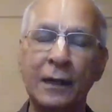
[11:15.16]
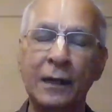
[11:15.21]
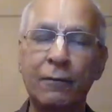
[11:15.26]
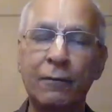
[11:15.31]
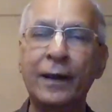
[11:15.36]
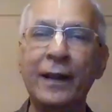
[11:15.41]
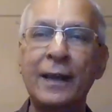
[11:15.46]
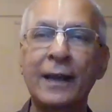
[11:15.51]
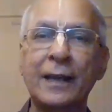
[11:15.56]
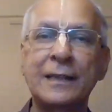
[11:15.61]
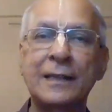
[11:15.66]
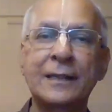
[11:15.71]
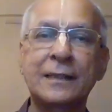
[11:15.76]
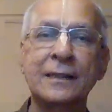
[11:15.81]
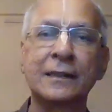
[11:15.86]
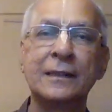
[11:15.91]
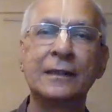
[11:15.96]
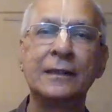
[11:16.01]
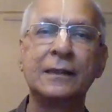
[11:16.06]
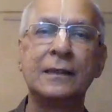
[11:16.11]
But
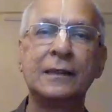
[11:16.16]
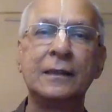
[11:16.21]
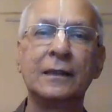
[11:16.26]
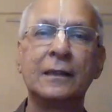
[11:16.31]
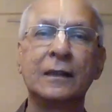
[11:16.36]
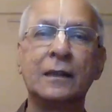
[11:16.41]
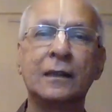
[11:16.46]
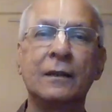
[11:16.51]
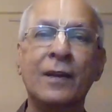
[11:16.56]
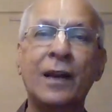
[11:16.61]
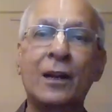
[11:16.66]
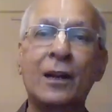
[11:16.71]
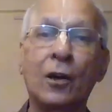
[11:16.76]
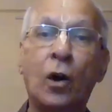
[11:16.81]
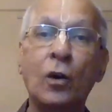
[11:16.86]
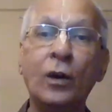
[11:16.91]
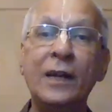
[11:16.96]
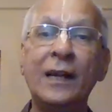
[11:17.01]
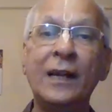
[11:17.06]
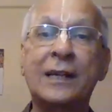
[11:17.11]
nowadays, we are
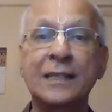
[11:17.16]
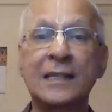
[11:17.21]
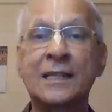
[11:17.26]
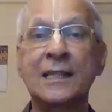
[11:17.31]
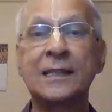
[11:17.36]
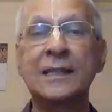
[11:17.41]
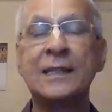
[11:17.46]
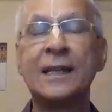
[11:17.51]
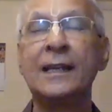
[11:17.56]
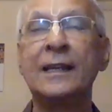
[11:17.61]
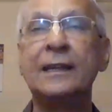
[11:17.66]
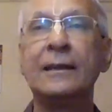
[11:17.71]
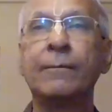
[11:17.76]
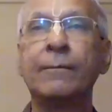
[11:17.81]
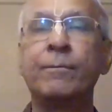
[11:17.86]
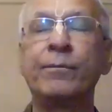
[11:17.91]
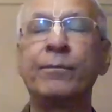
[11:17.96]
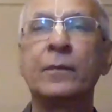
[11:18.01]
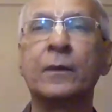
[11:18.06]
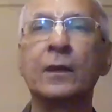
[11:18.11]
wrongly
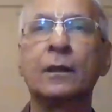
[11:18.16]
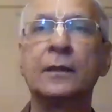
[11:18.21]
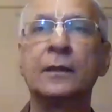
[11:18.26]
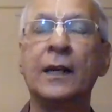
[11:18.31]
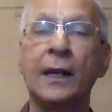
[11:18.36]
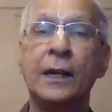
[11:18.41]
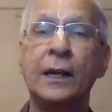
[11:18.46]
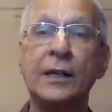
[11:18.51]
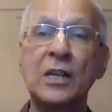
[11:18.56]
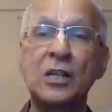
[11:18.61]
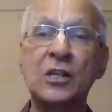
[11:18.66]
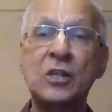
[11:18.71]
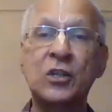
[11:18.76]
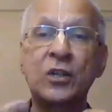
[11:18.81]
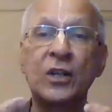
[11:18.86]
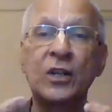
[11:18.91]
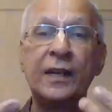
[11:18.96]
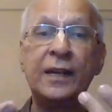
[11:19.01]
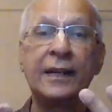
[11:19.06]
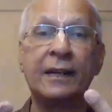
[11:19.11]
considering that
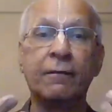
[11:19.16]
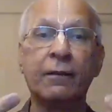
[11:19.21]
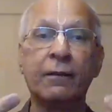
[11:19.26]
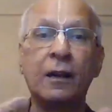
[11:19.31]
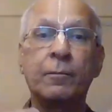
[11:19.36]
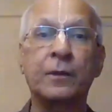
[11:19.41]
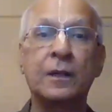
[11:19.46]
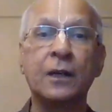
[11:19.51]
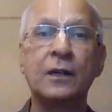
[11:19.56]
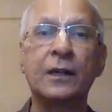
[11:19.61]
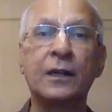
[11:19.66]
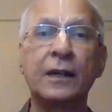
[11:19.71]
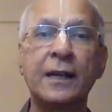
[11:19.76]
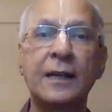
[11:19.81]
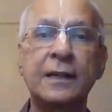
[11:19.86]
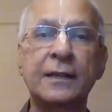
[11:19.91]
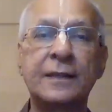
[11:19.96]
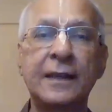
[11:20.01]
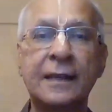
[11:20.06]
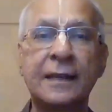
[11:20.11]
industrially developed
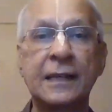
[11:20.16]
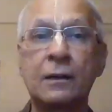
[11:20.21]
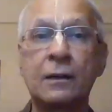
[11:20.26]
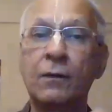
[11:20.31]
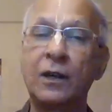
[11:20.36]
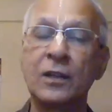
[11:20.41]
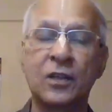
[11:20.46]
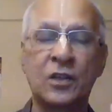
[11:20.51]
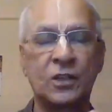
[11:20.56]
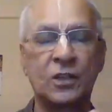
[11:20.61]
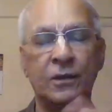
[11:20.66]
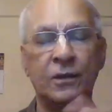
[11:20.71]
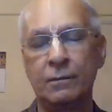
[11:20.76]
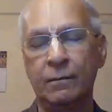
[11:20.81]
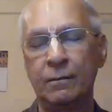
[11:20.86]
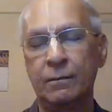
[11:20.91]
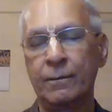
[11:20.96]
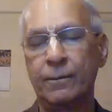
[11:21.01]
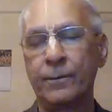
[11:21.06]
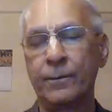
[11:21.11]
countries as advanced
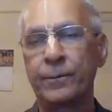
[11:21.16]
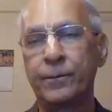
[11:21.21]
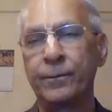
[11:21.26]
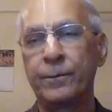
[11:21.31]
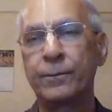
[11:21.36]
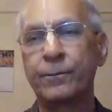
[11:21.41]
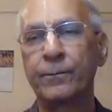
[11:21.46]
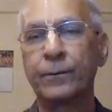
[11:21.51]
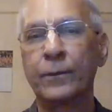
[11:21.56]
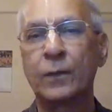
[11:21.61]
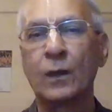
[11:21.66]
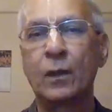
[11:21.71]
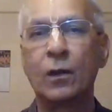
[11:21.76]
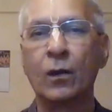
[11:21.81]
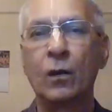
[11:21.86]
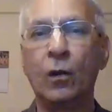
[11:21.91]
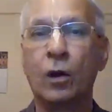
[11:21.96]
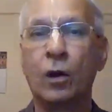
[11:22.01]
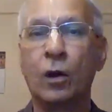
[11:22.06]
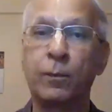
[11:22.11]

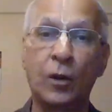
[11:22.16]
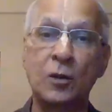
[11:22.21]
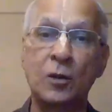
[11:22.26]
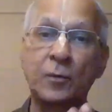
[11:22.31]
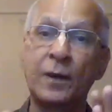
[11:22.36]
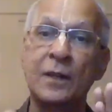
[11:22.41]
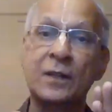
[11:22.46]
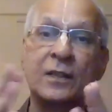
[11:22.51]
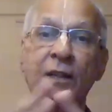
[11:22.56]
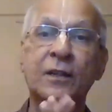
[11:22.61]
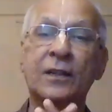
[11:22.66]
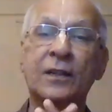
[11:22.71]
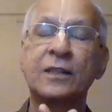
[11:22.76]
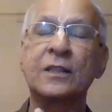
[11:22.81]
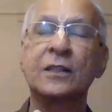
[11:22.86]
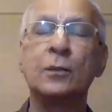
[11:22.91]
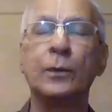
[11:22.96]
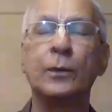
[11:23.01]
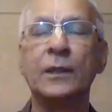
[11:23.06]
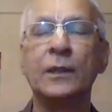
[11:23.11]
or prosperous
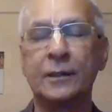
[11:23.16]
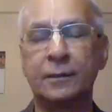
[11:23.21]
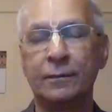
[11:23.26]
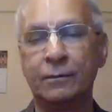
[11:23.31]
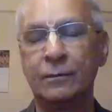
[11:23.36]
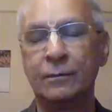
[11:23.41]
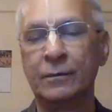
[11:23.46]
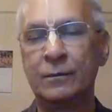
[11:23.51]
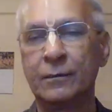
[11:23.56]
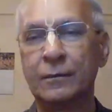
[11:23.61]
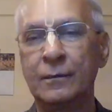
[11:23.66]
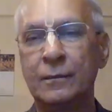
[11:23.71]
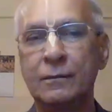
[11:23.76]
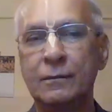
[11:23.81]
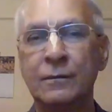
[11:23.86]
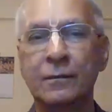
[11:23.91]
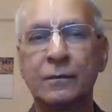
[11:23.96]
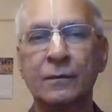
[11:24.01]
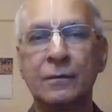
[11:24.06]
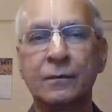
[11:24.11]
countries in the world.
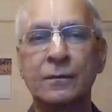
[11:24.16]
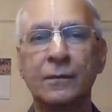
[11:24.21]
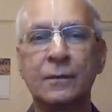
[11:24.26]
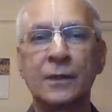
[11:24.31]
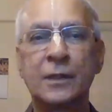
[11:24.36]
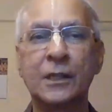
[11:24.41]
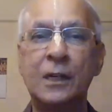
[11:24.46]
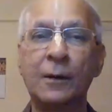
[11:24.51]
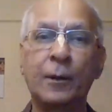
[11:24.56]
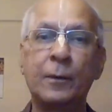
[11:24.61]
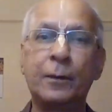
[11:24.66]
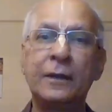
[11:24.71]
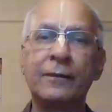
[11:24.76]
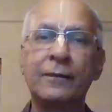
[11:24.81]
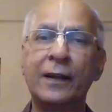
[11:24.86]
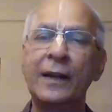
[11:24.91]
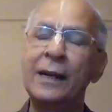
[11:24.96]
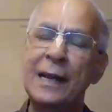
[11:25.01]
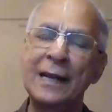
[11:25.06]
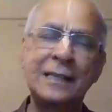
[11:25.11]
Srila
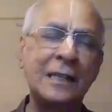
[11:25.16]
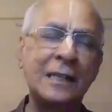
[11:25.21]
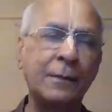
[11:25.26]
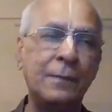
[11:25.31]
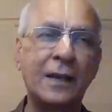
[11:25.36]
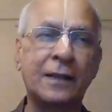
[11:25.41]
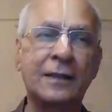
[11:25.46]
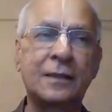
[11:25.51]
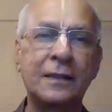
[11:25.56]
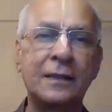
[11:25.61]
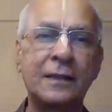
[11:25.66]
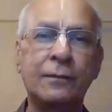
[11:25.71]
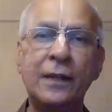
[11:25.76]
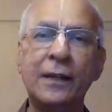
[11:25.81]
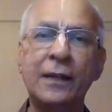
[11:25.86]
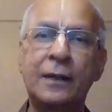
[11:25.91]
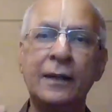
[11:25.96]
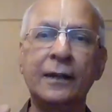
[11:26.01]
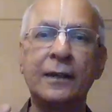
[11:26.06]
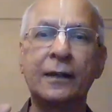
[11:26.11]
Prabhupada very nicely makes it
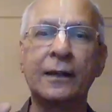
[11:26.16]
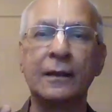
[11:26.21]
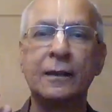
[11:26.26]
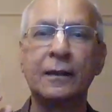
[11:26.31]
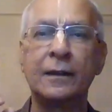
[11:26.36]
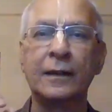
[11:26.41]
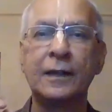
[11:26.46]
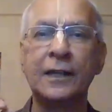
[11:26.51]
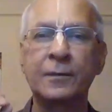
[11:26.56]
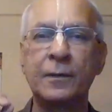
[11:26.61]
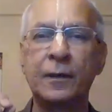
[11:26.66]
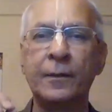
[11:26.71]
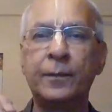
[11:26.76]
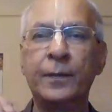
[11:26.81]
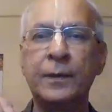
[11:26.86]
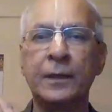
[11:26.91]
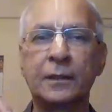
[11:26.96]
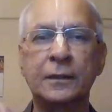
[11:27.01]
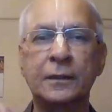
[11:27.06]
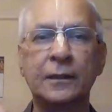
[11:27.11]
very clear in his
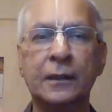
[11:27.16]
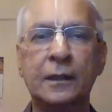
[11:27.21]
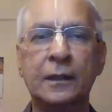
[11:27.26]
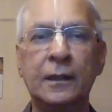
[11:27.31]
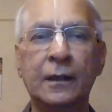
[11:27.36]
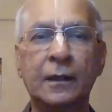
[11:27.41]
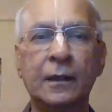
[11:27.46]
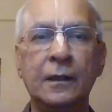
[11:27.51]
purport.